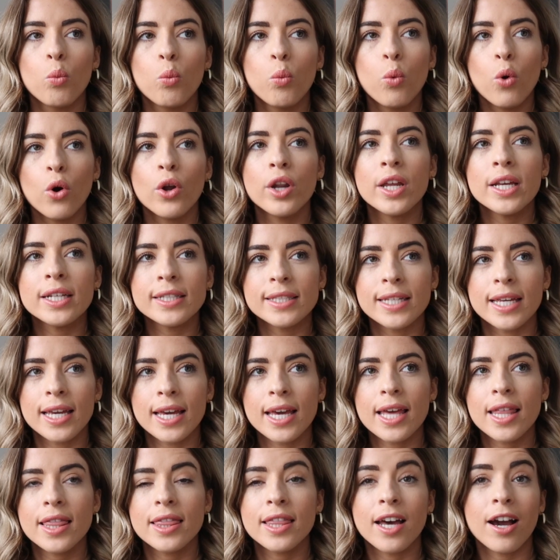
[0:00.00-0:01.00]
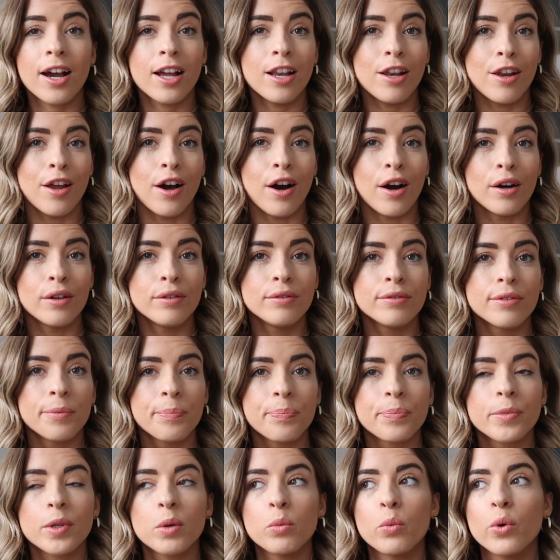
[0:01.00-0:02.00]
what is it that I love?
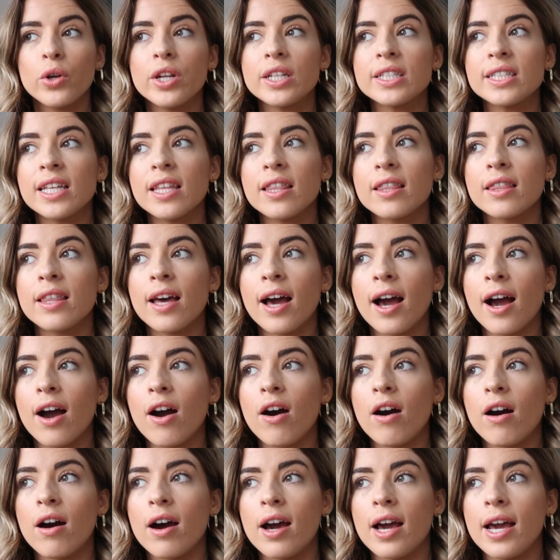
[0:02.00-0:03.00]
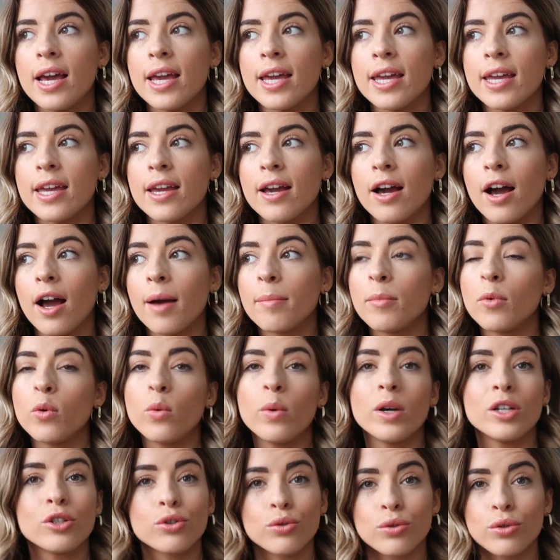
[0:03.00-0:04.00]
What is it that I am
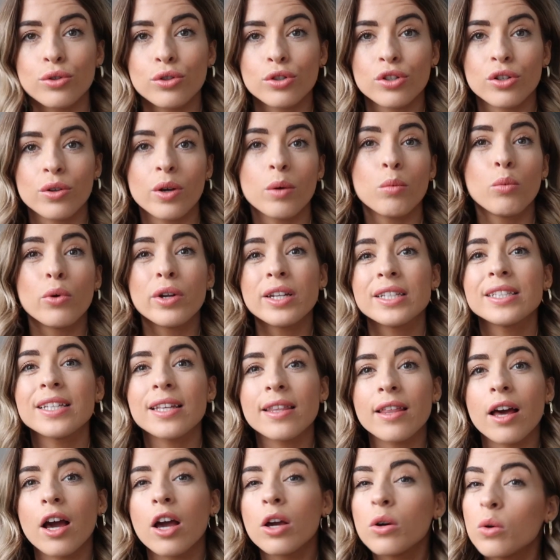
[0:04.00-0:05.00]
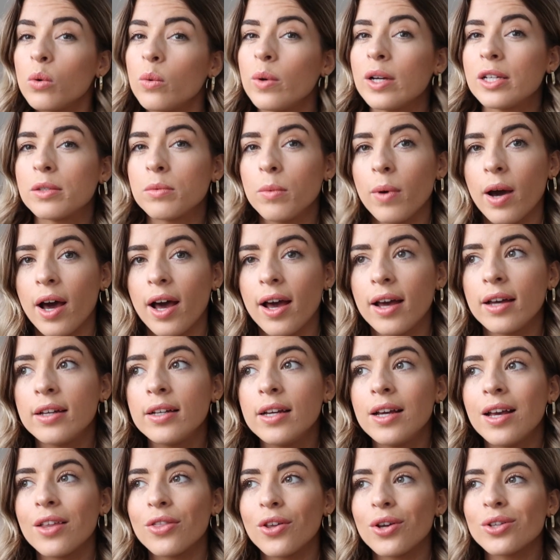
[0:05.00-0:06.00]
always drawn to? And what is it that I always wear?
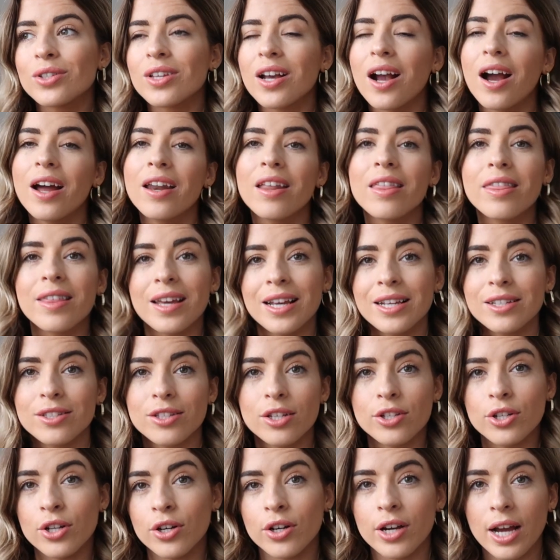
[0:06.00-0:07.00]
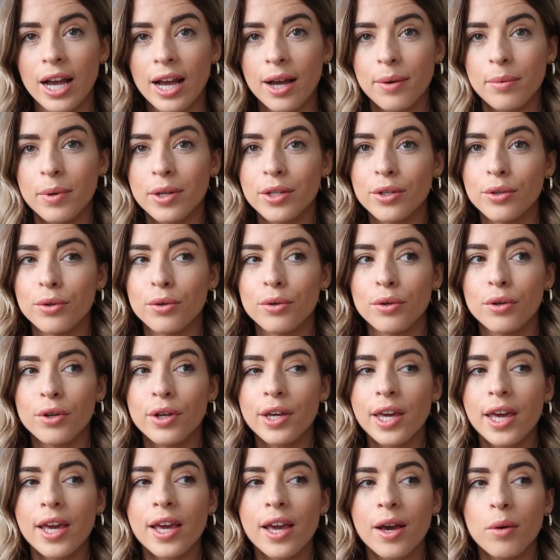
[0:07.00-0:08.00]
Those are kind of things to look at when you're
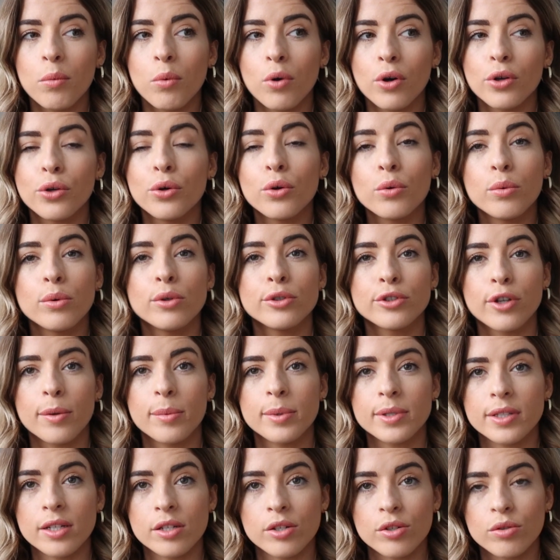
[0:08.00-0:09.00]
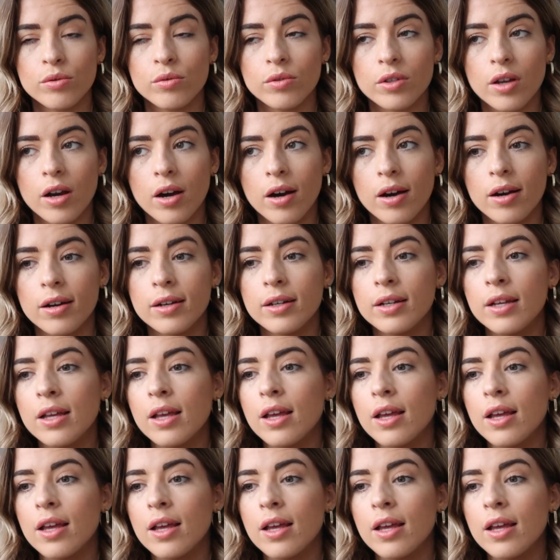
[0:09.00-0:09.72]
looking at what your wardrobe essentials are.